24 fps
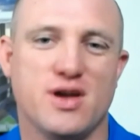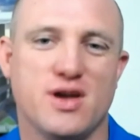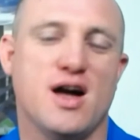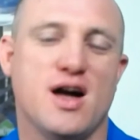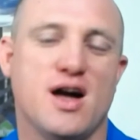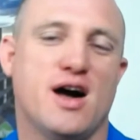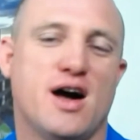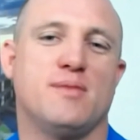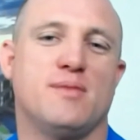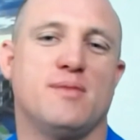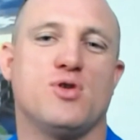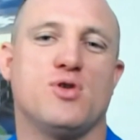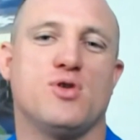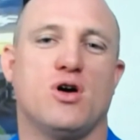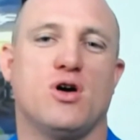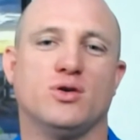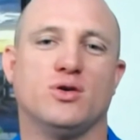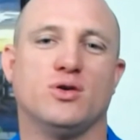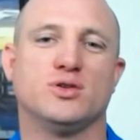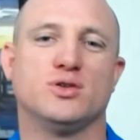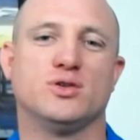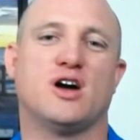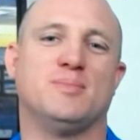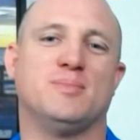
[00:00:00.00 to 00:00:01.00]
I am your
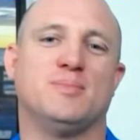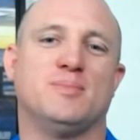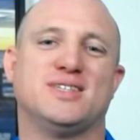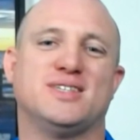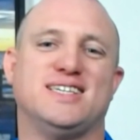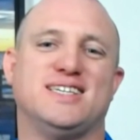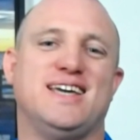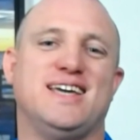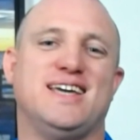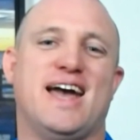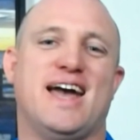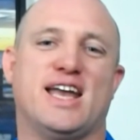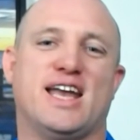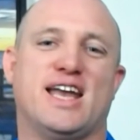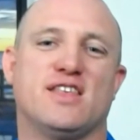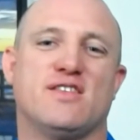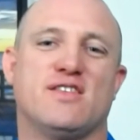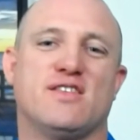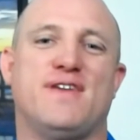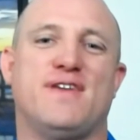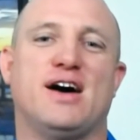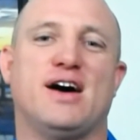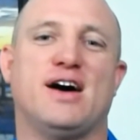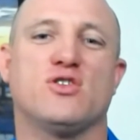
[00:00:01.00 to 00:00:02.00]
host, Thomas E. Hanna, the
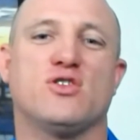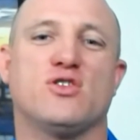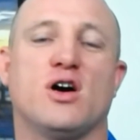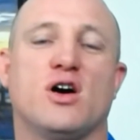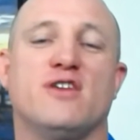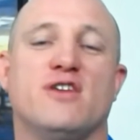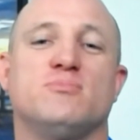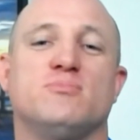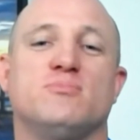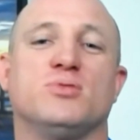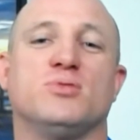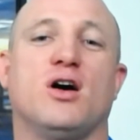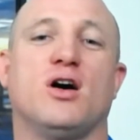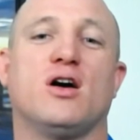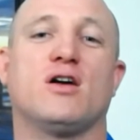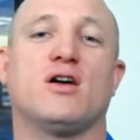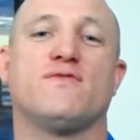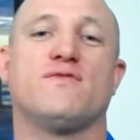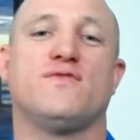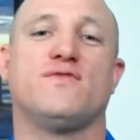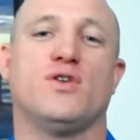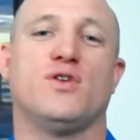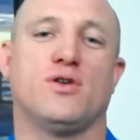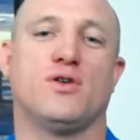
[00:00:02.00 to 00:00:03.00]
founder of
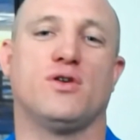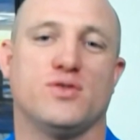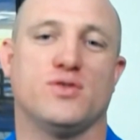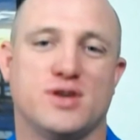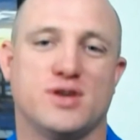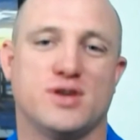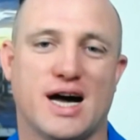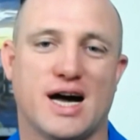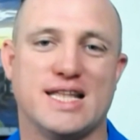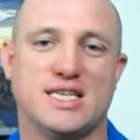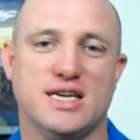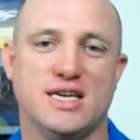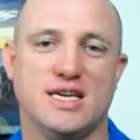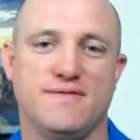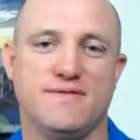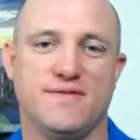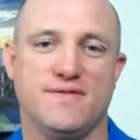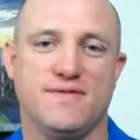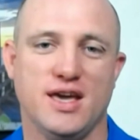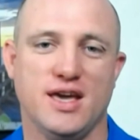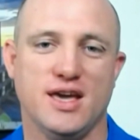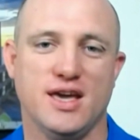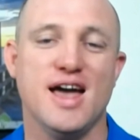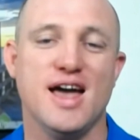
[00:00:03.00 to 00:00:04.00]

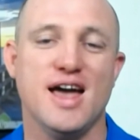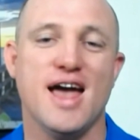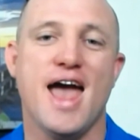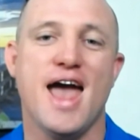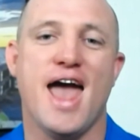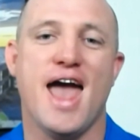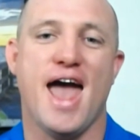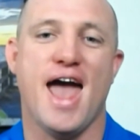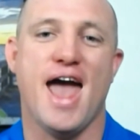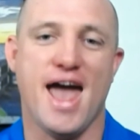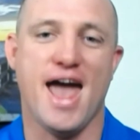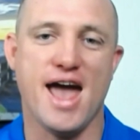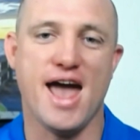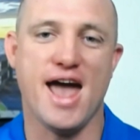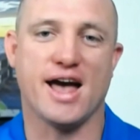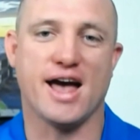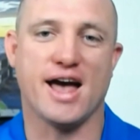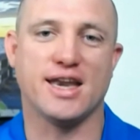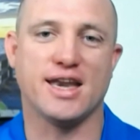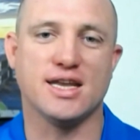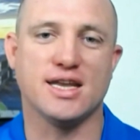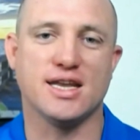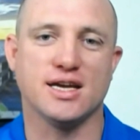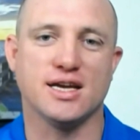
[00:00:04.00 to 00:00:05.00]
BlogPhoto.tv,
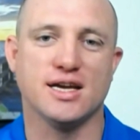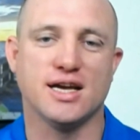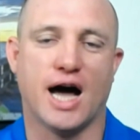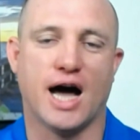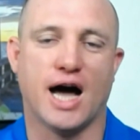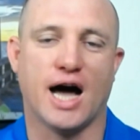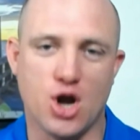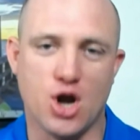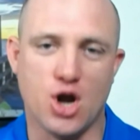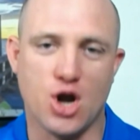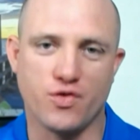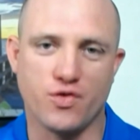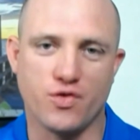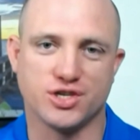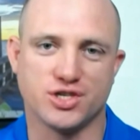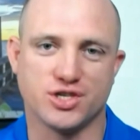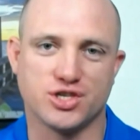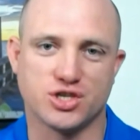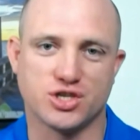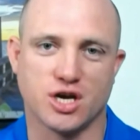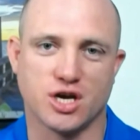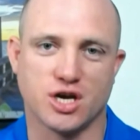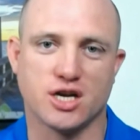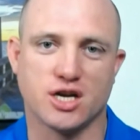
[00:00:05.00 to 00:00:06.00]
and I know this
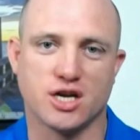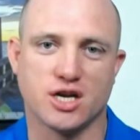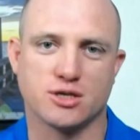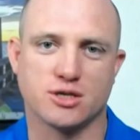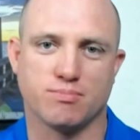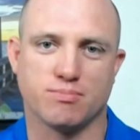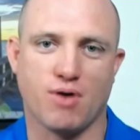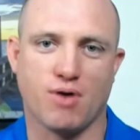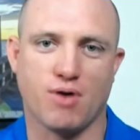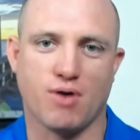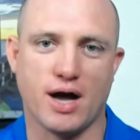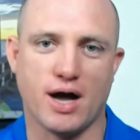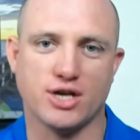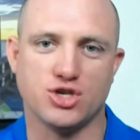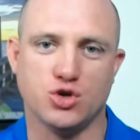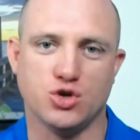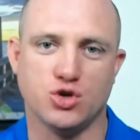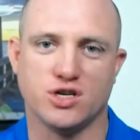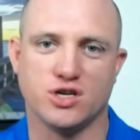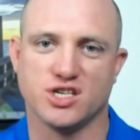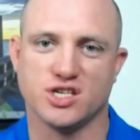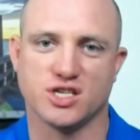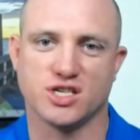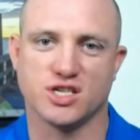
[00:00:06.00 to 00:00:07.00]
is going to surprise you
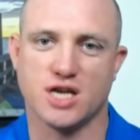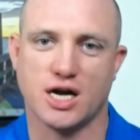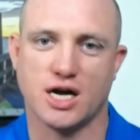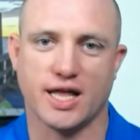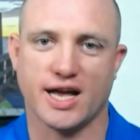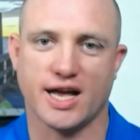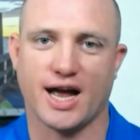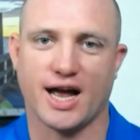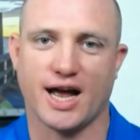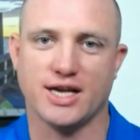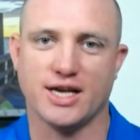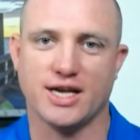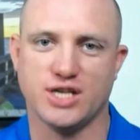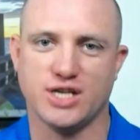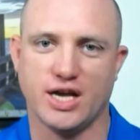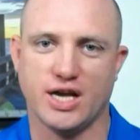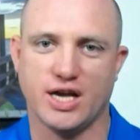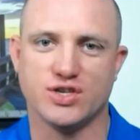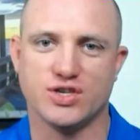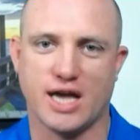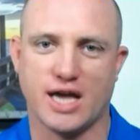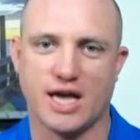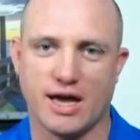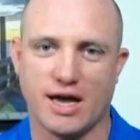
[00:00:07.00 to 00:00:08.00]
because it's not like I say
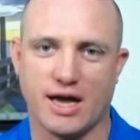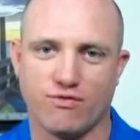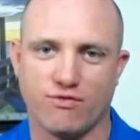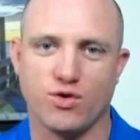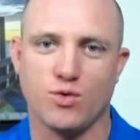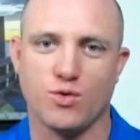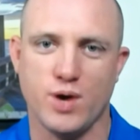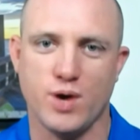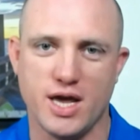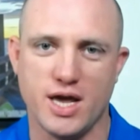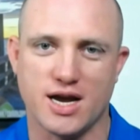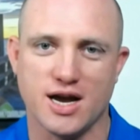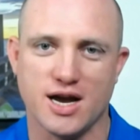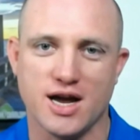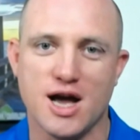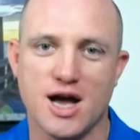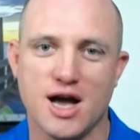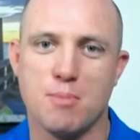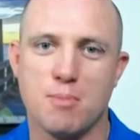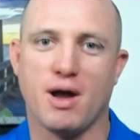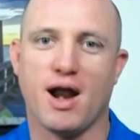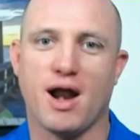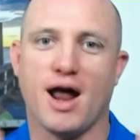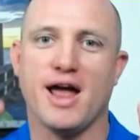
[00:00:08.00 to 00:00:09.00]
this every week,
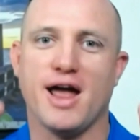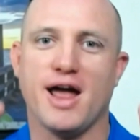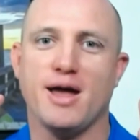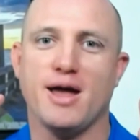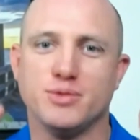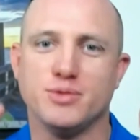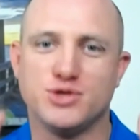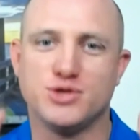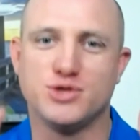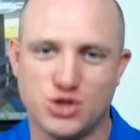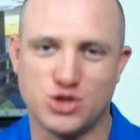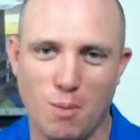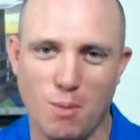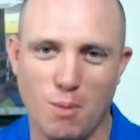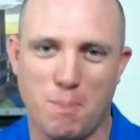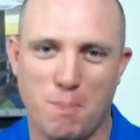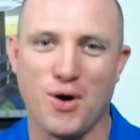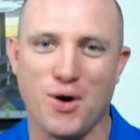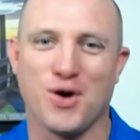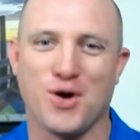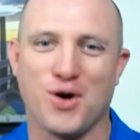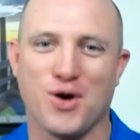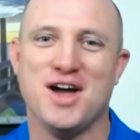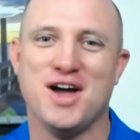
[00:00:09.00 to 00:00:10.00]
but I am
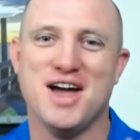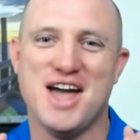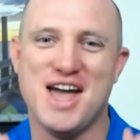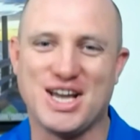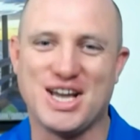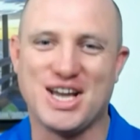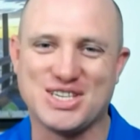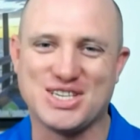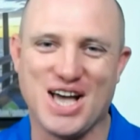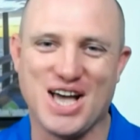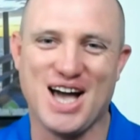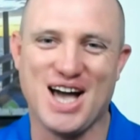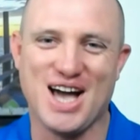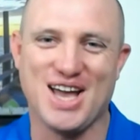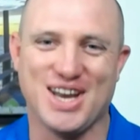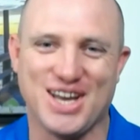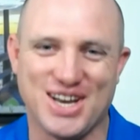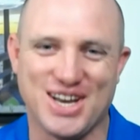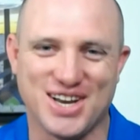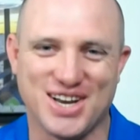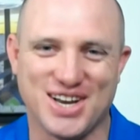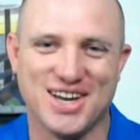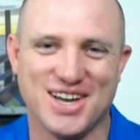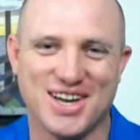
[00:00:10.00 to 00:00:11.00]
super
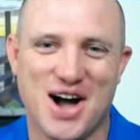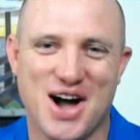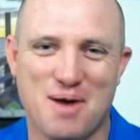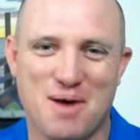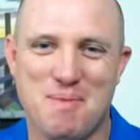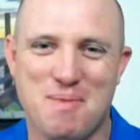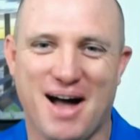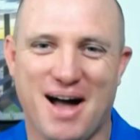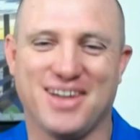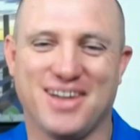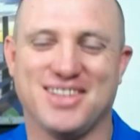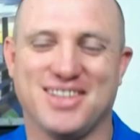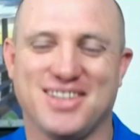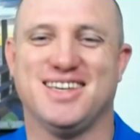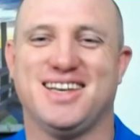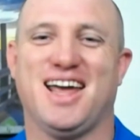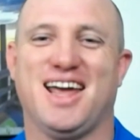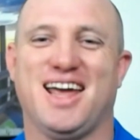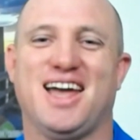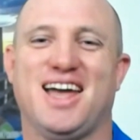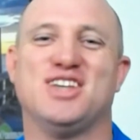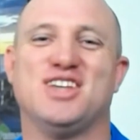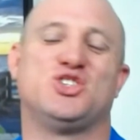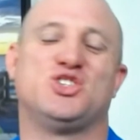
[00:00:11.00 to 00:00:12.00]
excited about
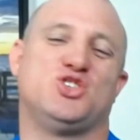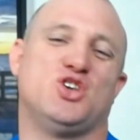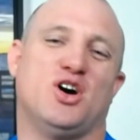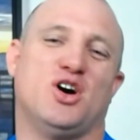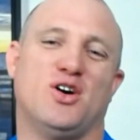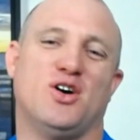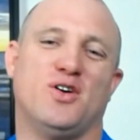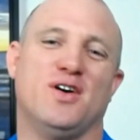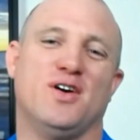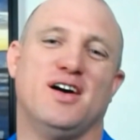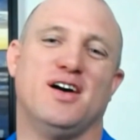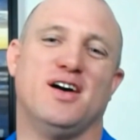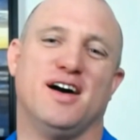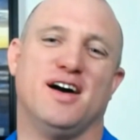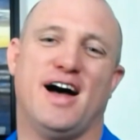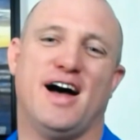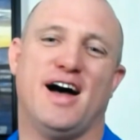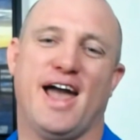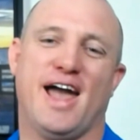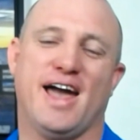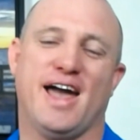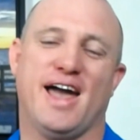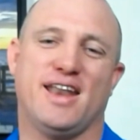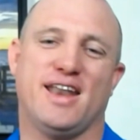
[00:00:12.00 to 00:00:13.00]
today's show,
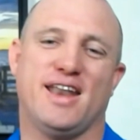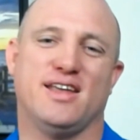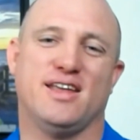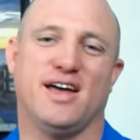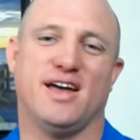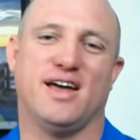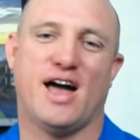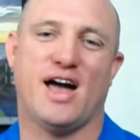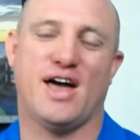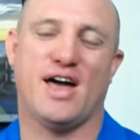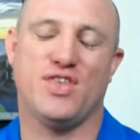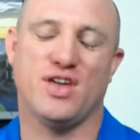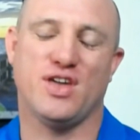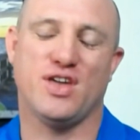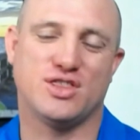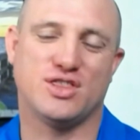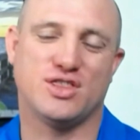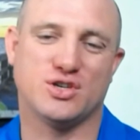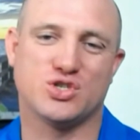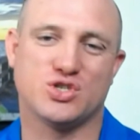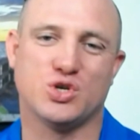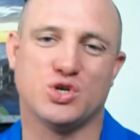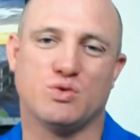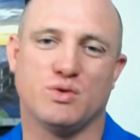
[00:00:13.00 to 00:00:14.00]
and I think
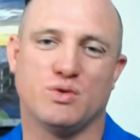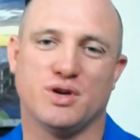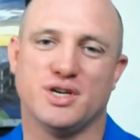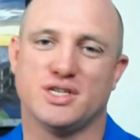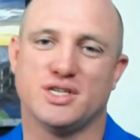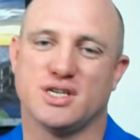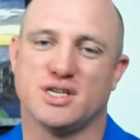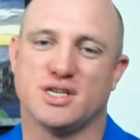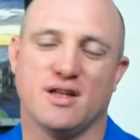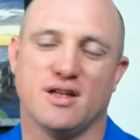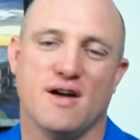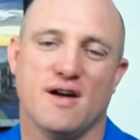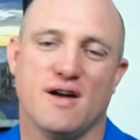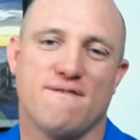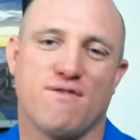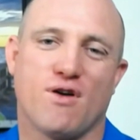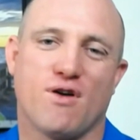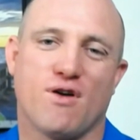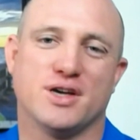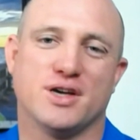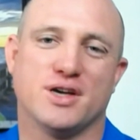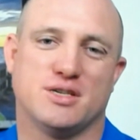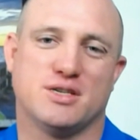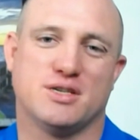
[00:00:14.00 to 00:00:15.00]
there's good reason for
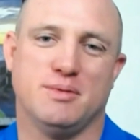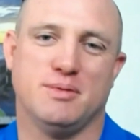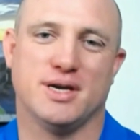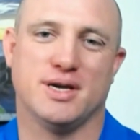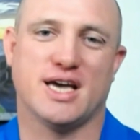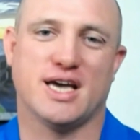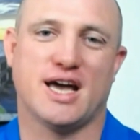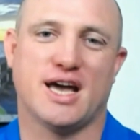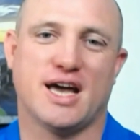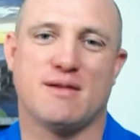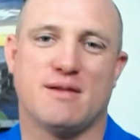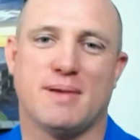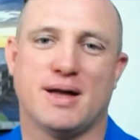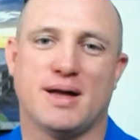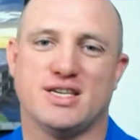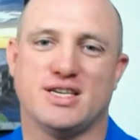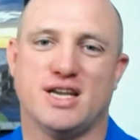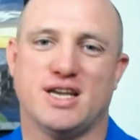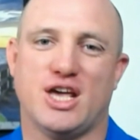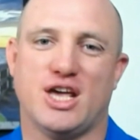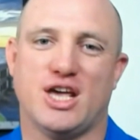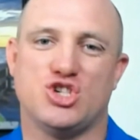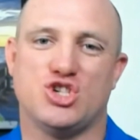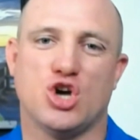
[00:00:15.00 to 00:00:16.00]
us to be excited about
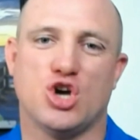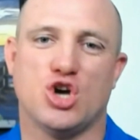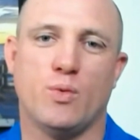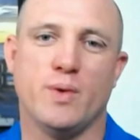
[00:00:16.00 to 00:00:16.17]
today's show.